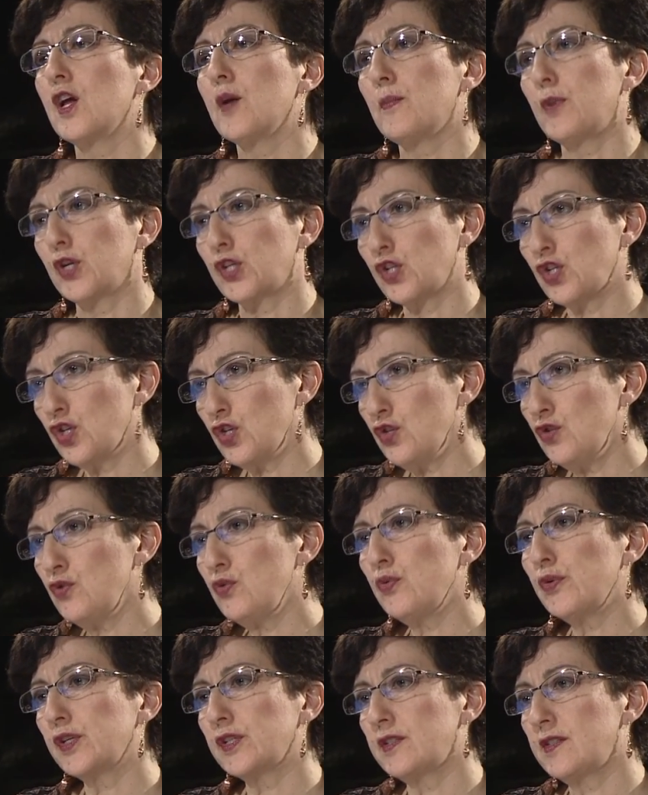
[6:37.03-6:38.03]
But you
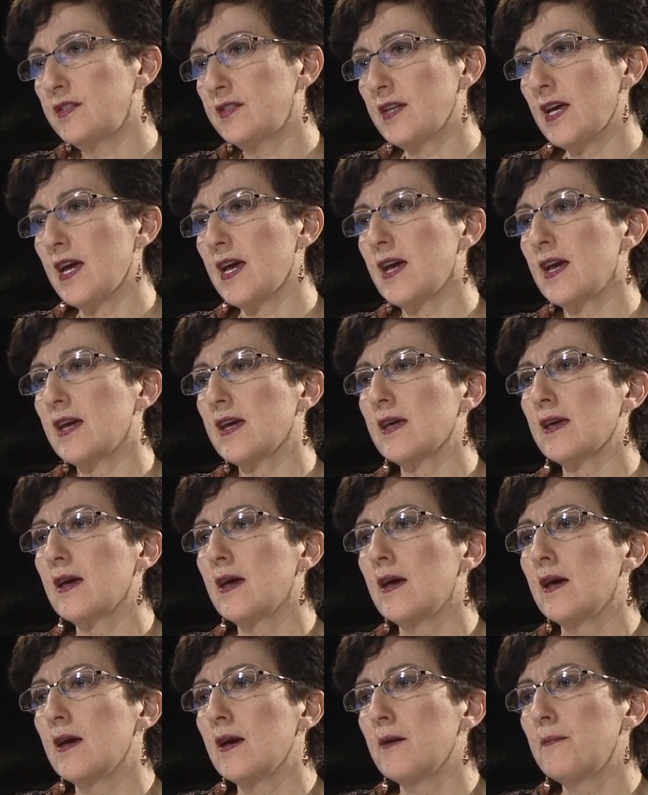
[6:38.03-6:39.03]
would say
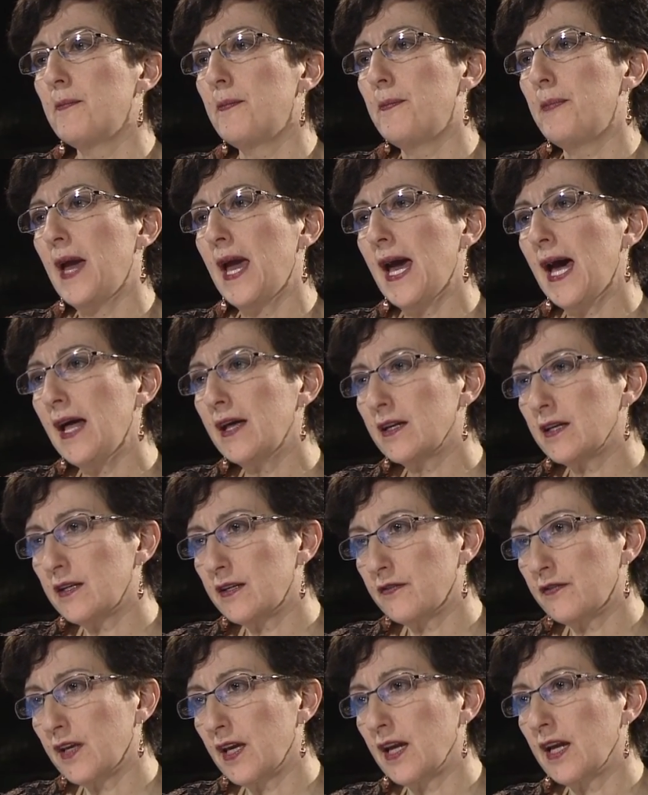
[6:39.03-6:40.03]

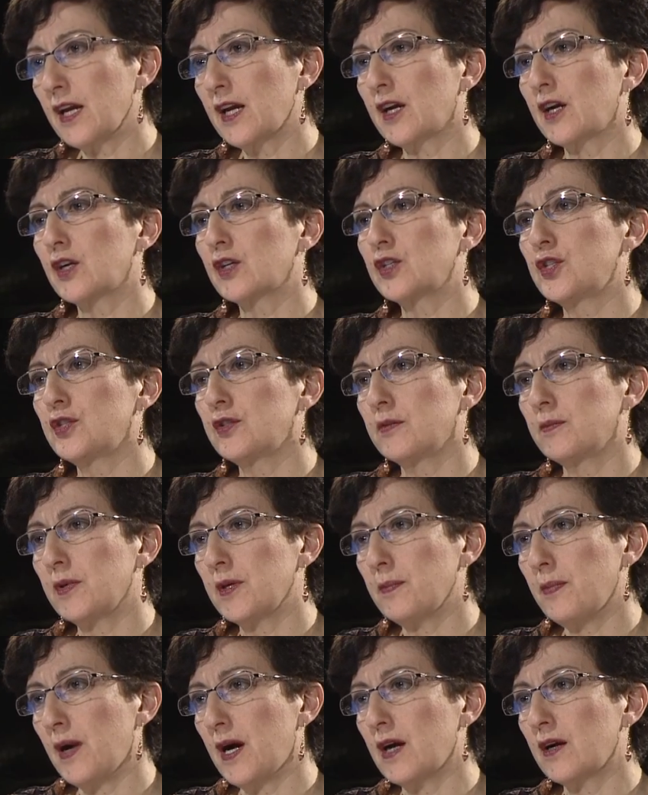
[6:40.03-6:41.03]
palliative care should be
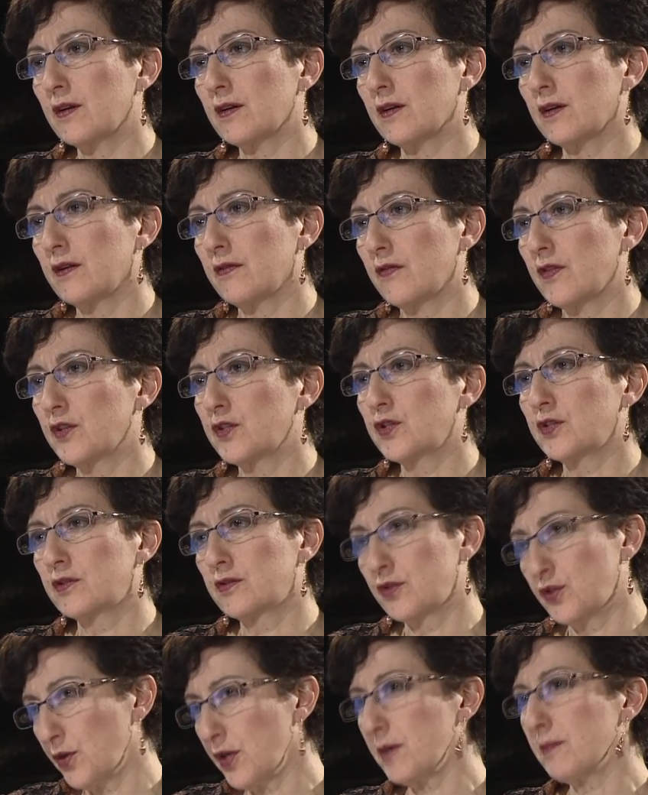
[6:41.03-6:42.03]
part of the
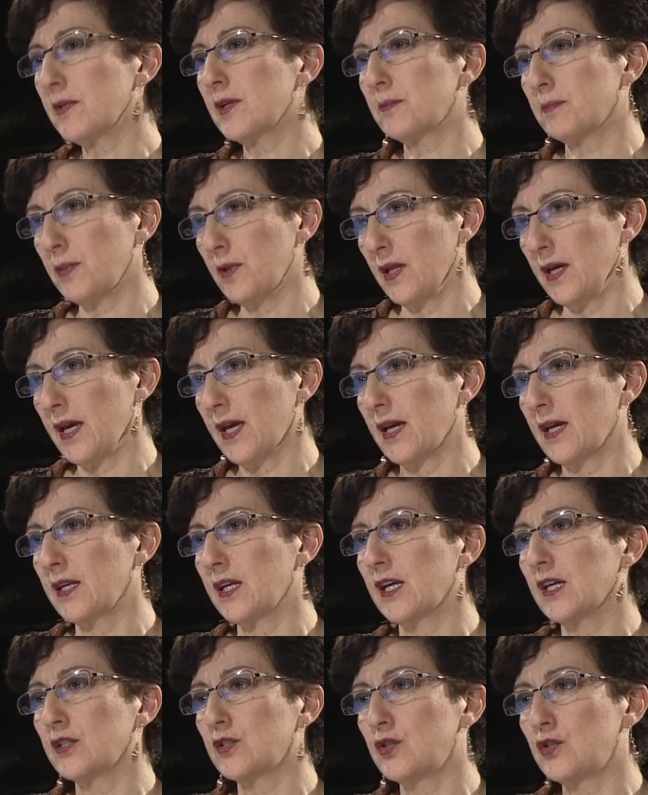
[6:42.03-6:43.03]
treatment plan
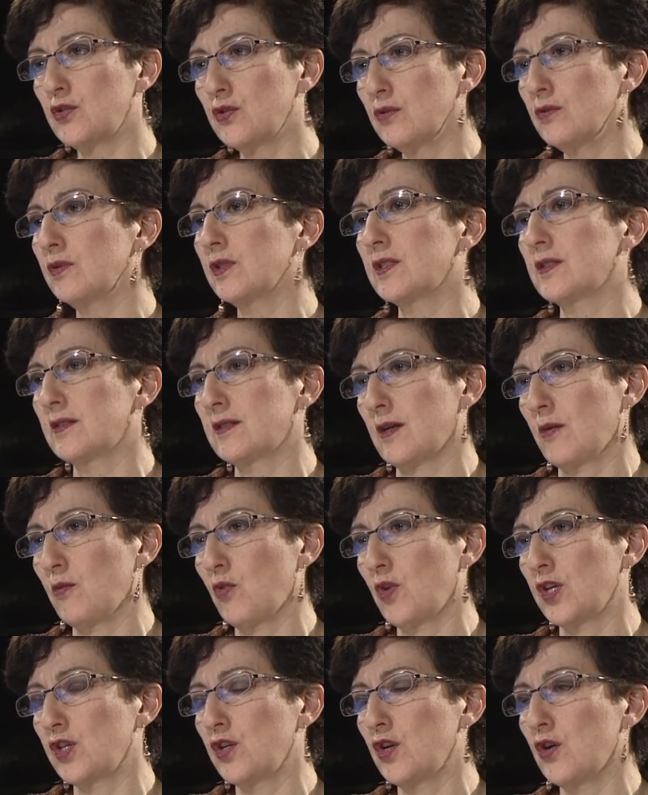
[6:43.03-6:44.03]
as soon as
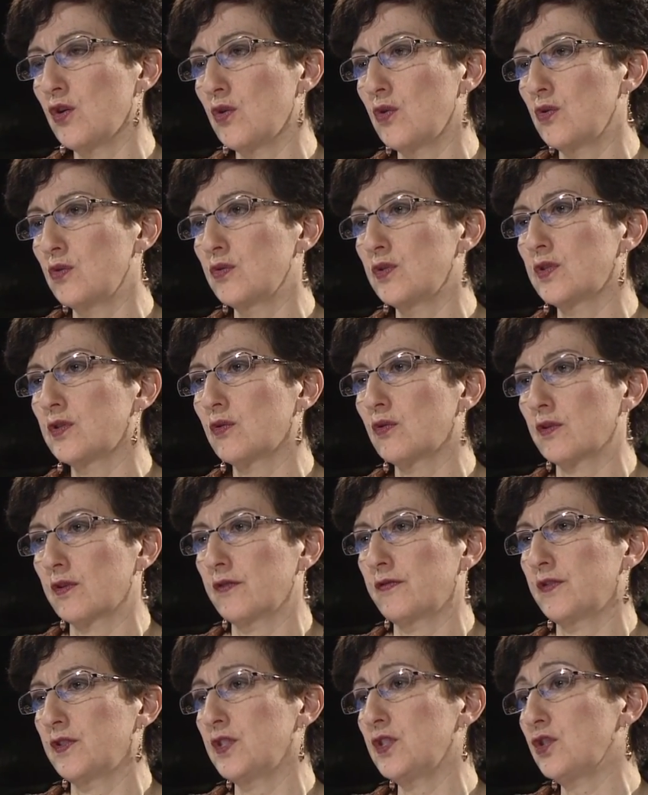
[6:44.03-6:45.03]
someone knows or their
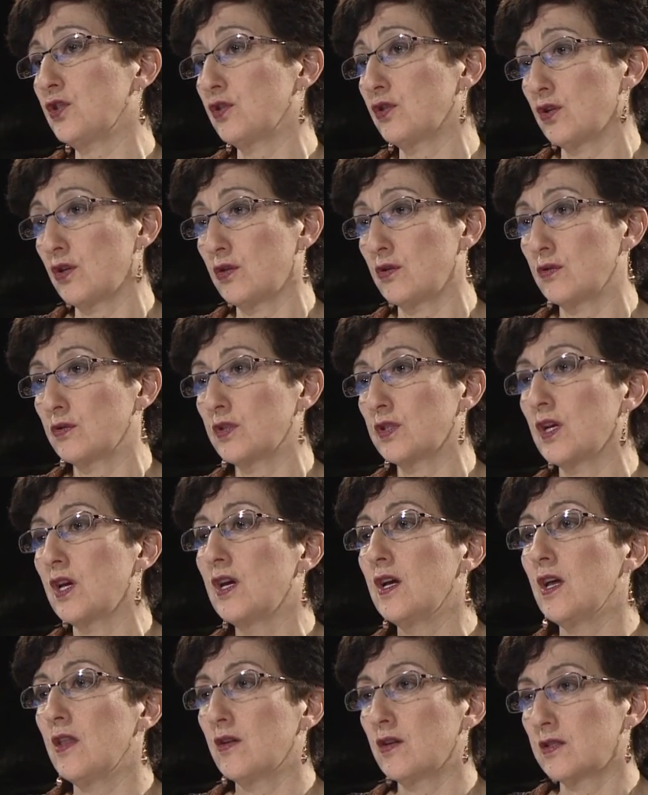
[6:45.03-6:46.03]
physician knows
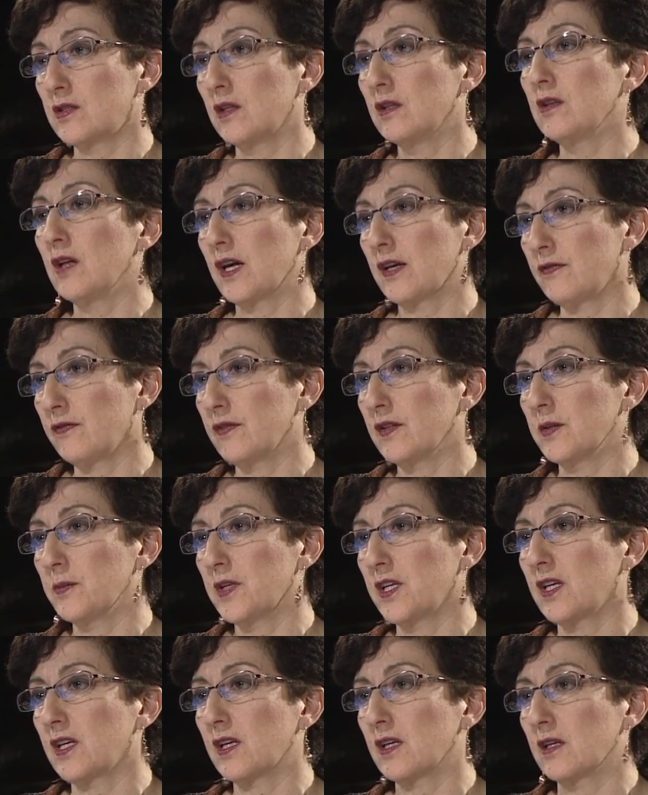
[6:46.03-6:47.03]
there's a
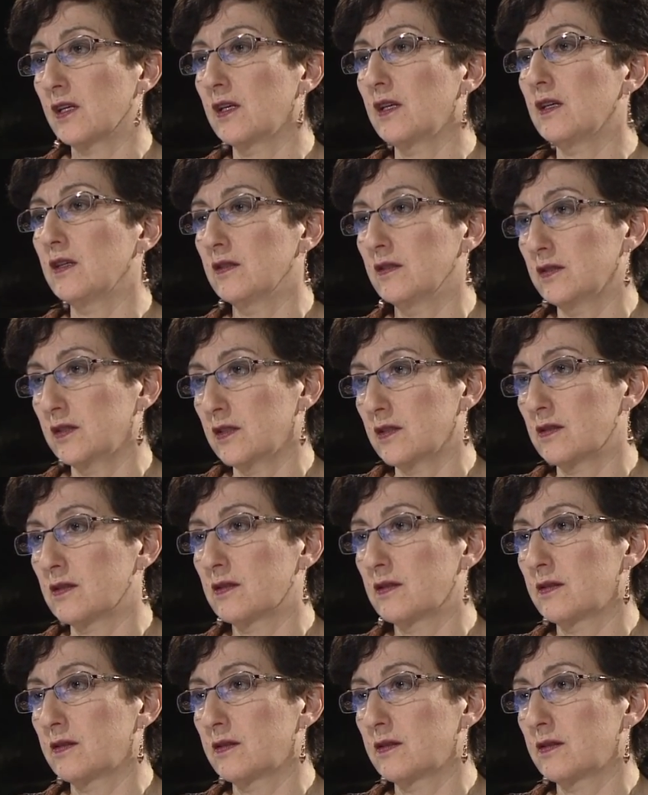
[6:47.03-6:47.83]
life-limiting illness.